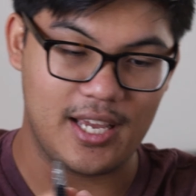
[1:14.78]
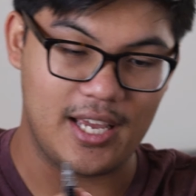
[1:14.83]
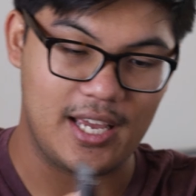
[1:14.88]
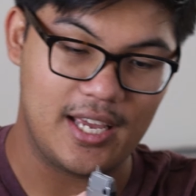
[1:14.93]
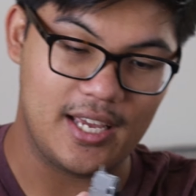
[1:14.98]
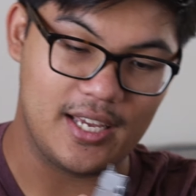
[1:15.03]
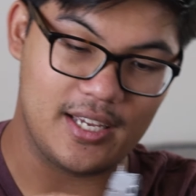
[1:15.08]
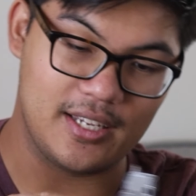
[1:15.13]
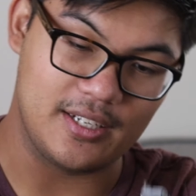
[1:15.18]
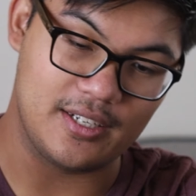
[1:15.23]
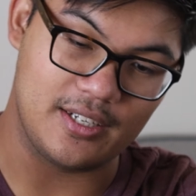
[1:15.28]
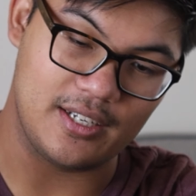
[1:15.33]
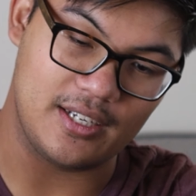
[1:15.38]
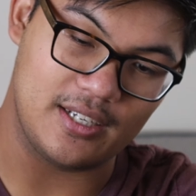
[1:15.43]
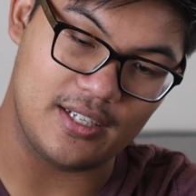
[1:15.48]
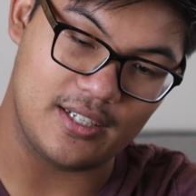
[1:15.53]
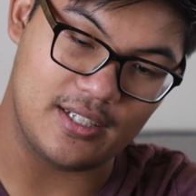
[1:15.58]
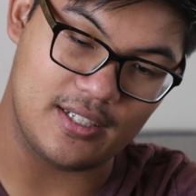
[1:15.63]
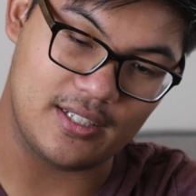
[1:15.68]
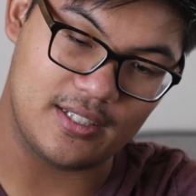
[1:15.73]

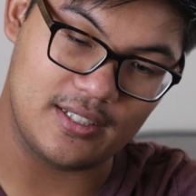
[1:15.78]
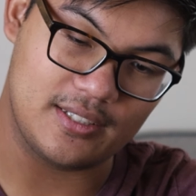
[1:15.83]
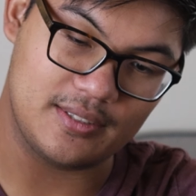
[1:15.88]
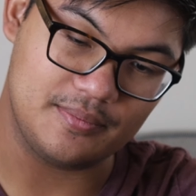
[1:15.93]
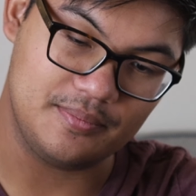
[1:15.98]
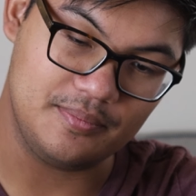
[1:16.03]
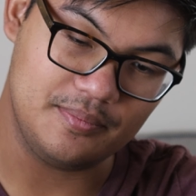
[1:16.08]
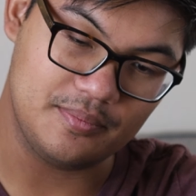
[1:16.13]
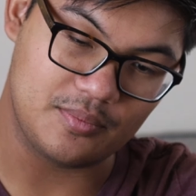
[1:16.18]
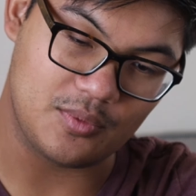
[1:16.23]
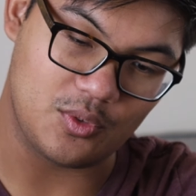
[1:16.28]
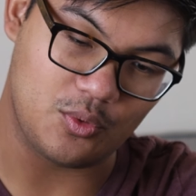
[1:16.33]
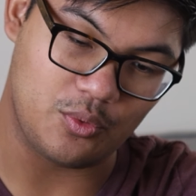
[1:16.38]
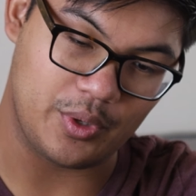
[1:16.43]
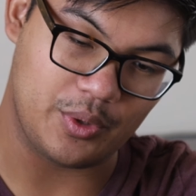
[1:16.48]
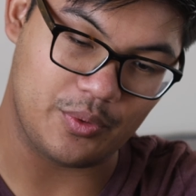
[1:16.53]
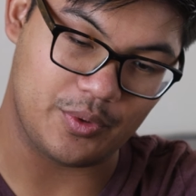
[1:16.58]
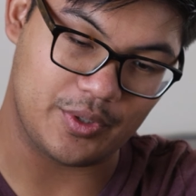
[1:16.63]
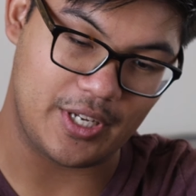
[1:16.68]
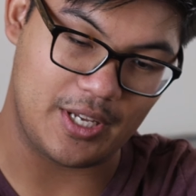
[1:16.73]
and
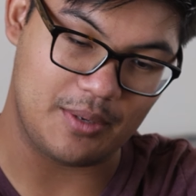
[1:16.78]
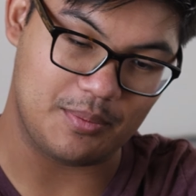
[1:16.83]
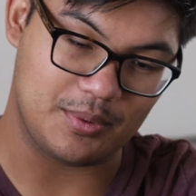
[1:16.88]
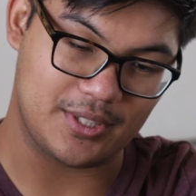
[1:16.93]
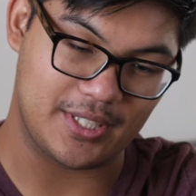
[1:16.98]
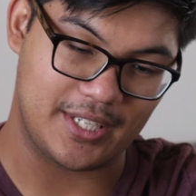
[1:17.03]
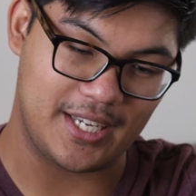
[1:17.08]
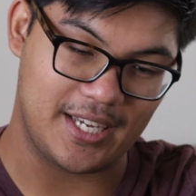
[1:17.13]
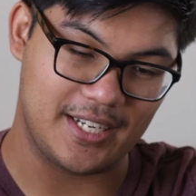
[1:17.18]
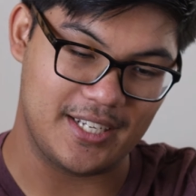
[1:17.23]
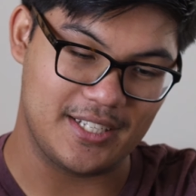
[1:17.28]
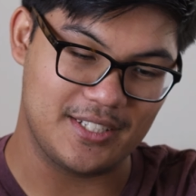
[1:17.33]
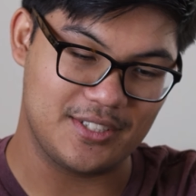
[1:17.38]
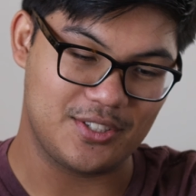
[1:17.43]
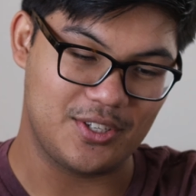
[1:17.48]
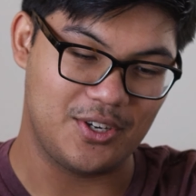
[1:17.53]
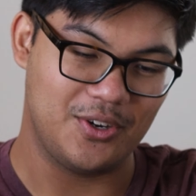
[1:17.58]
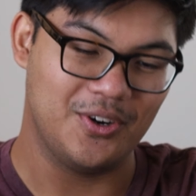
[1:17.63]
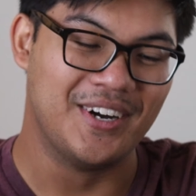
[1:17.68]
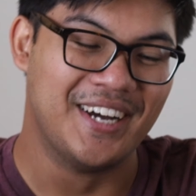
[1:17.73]
we weren't able to get it.
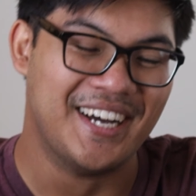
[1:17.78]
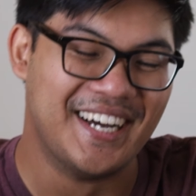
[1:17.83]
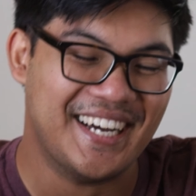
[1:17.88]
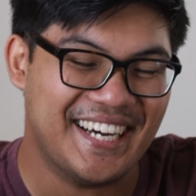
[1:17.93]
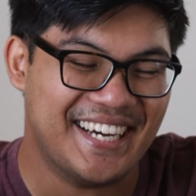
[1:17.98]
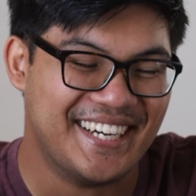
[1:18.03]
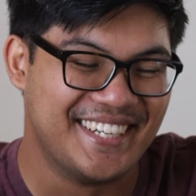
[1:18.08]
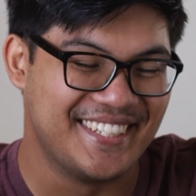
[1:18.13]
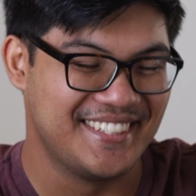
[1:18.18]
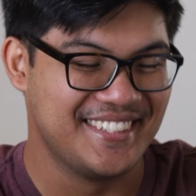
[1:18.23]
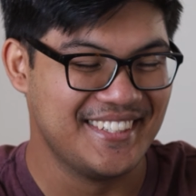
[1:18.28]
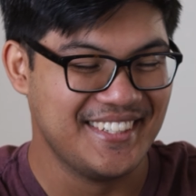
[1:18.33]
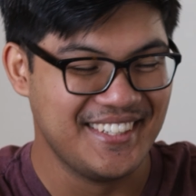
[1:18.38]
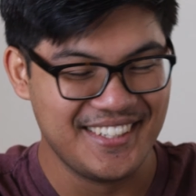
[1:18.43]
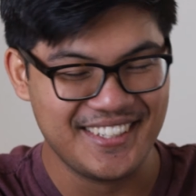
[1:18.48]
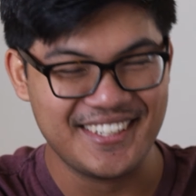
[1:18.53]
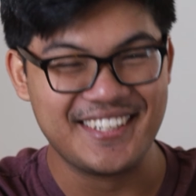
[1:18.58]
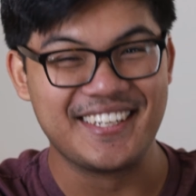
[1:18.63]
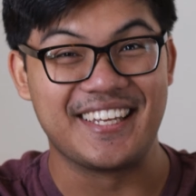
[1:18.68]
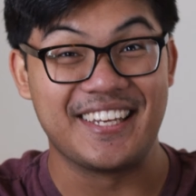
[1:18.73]
So
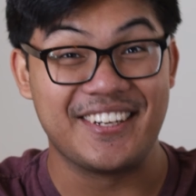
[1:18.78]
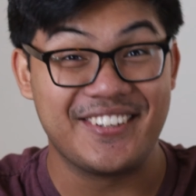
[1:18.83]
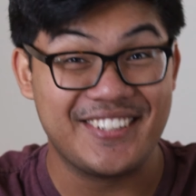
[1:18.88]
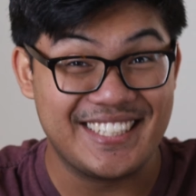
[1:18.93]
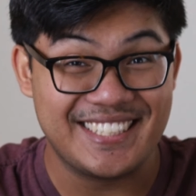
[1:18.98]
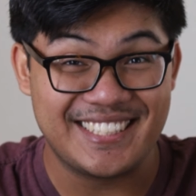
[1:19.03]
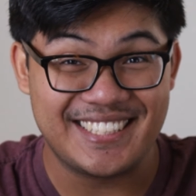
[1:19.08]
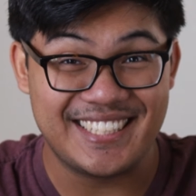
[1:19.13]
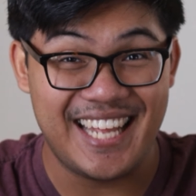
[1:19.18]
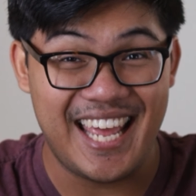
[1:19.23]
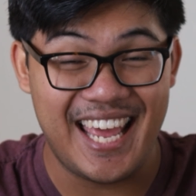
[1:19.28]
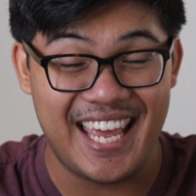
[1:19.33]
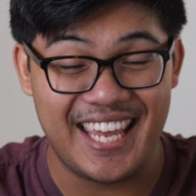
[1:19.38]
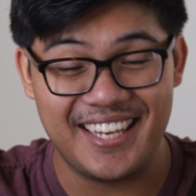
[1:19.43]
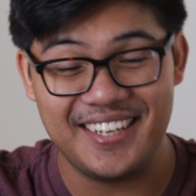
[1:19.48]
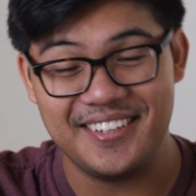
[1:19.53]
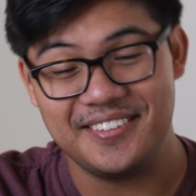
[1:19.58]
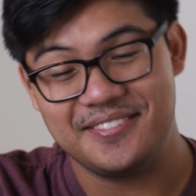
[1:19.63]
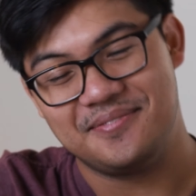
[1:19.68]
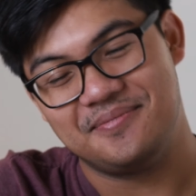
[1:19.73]
here it is
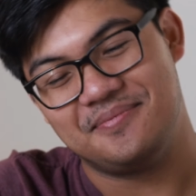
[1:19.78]
today.